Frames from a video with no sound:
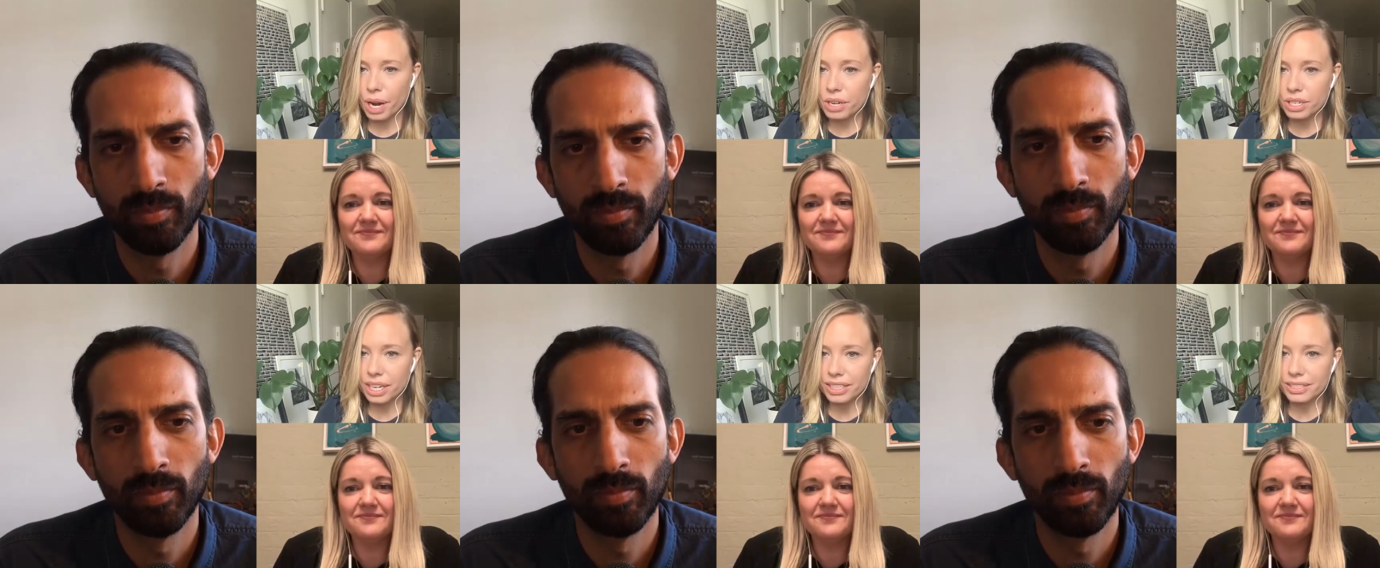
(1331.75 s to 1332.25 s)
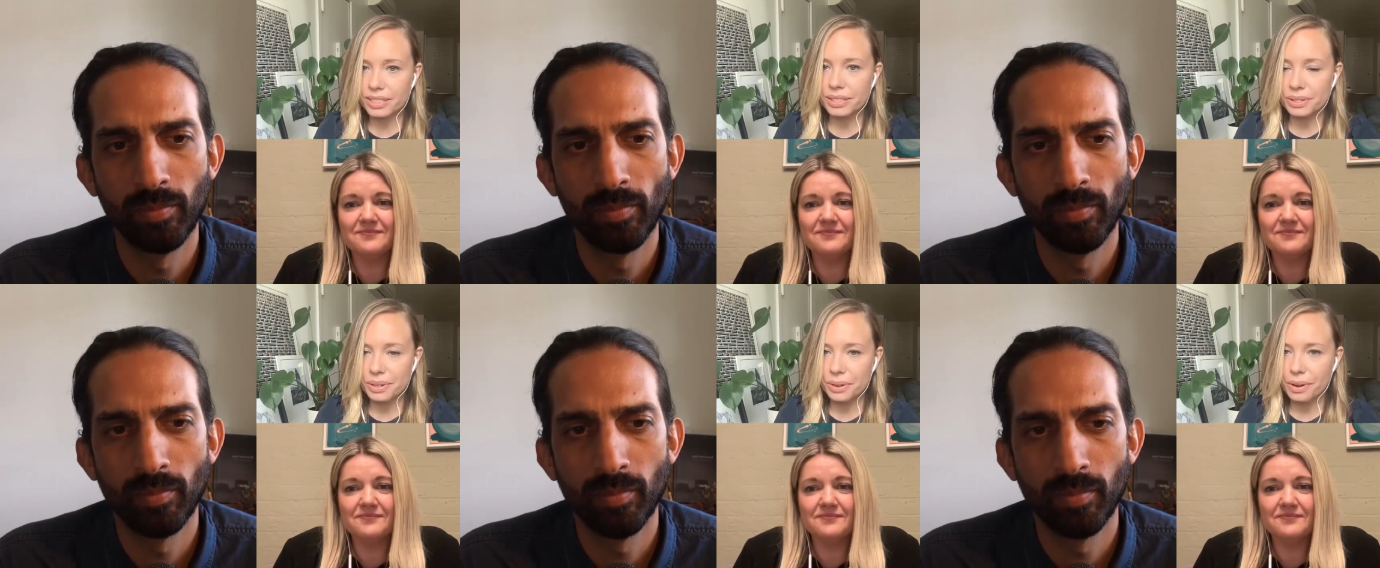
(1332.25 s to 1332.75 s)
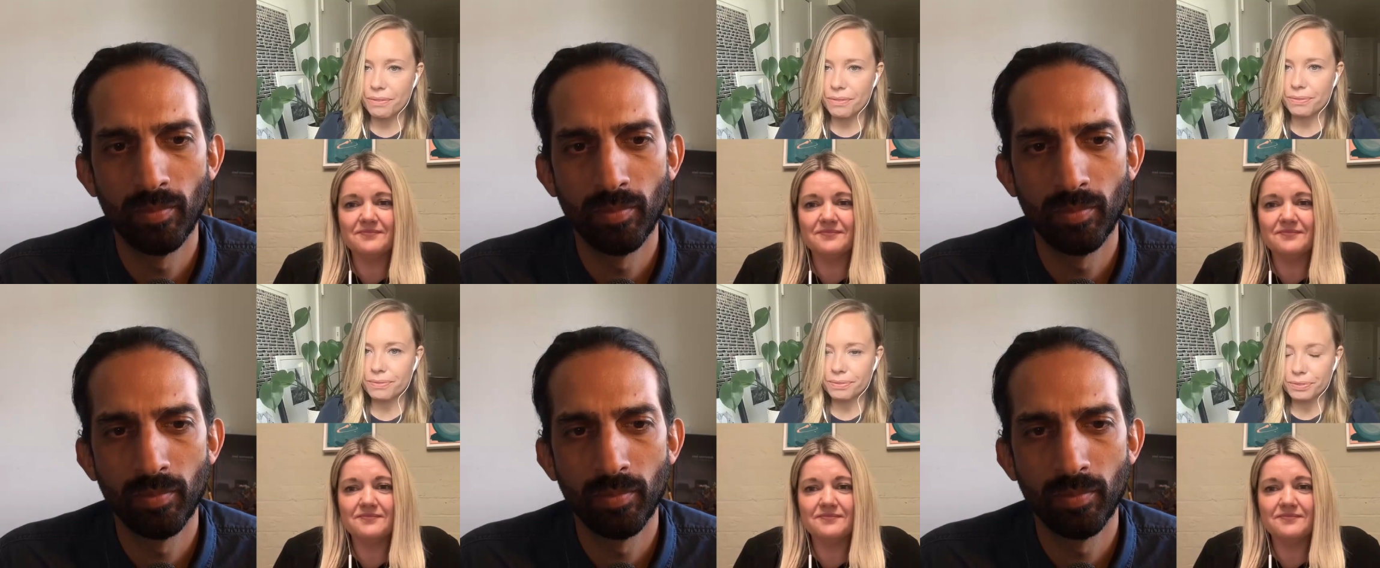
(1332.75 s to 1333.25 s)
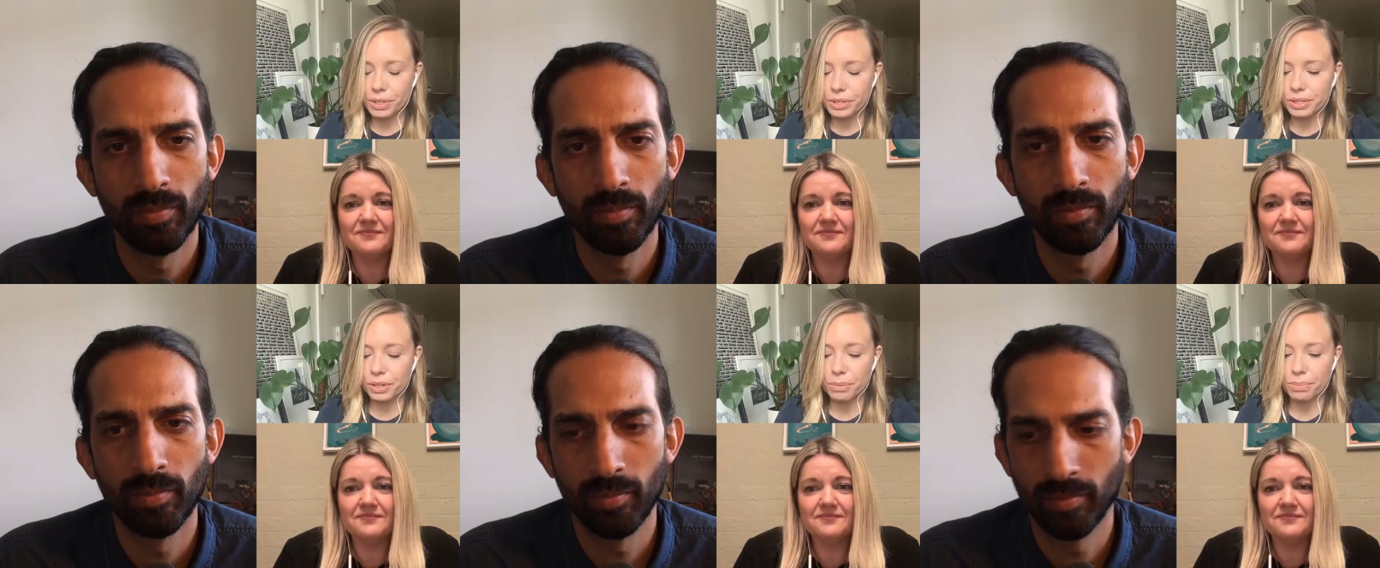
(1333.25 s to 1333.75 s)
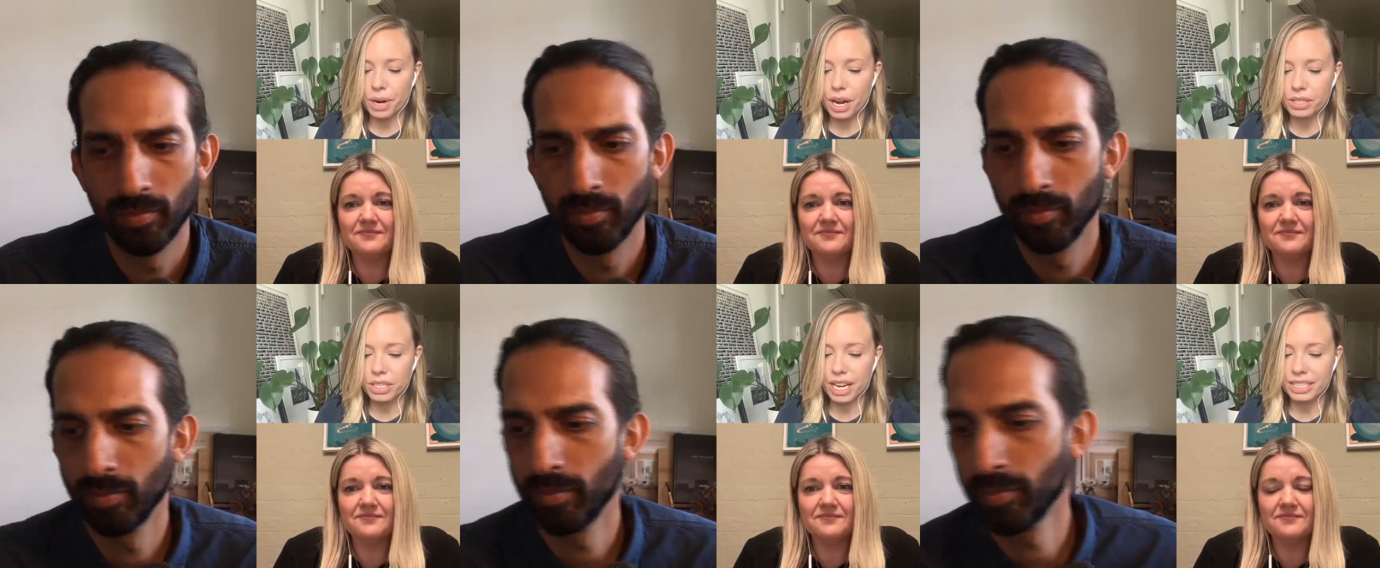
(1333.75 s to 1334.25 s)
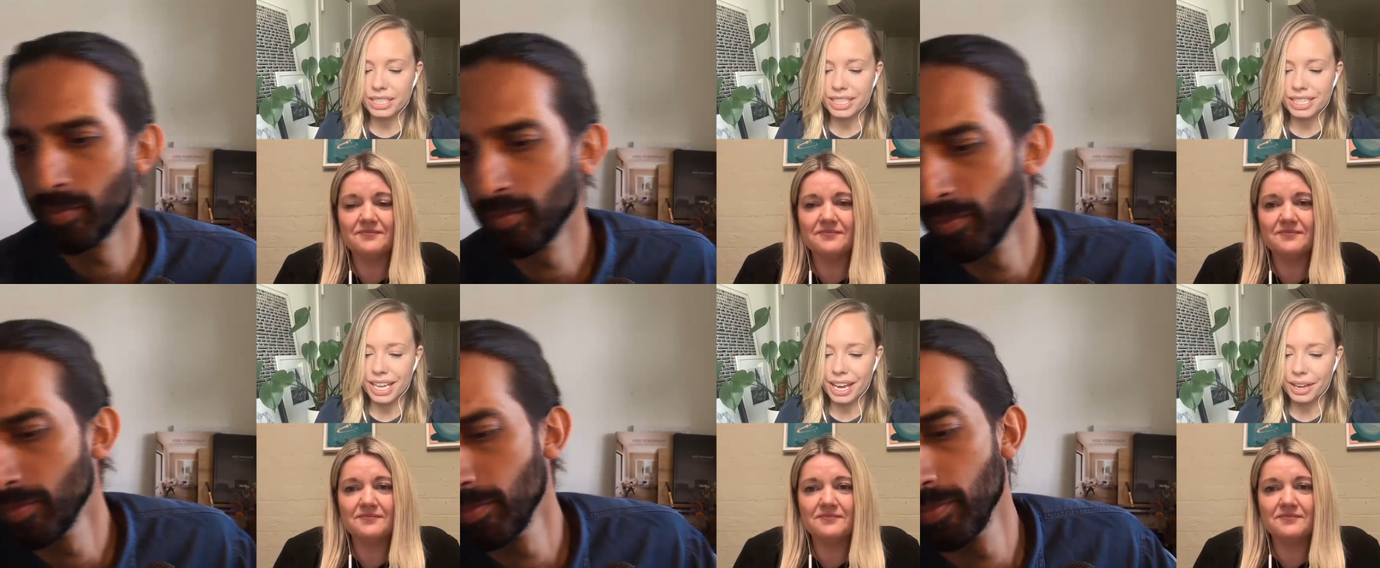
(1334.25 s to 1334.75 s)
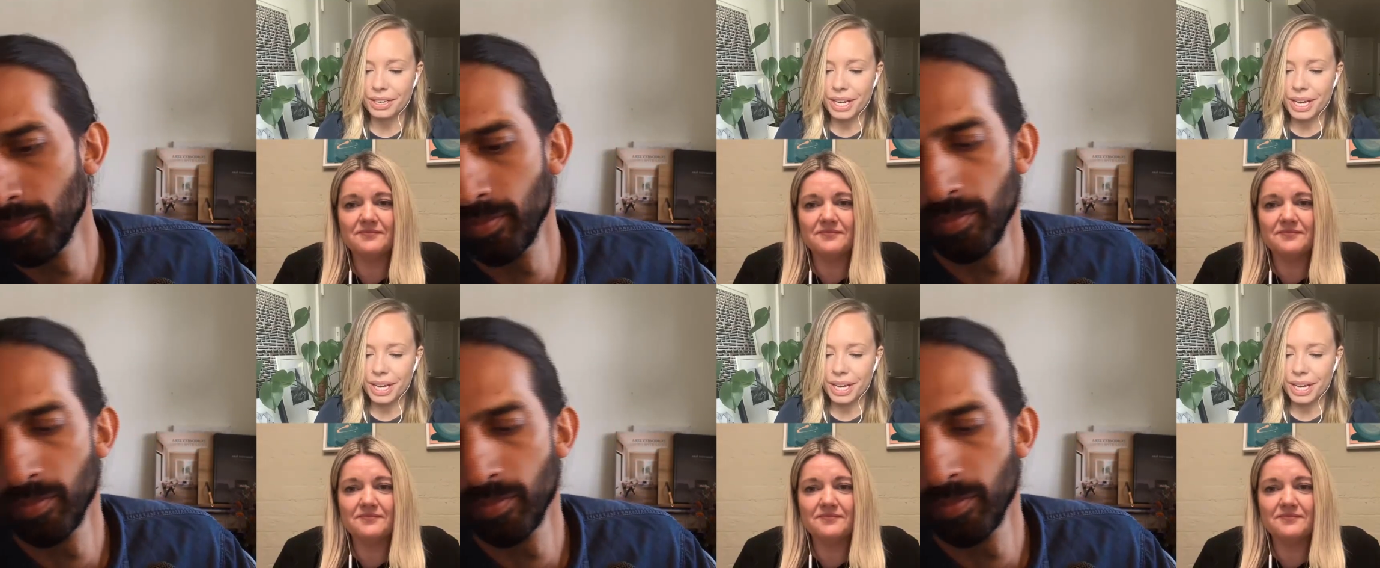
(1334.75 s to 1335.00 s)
Speaker 1: projects. So a full scope project is that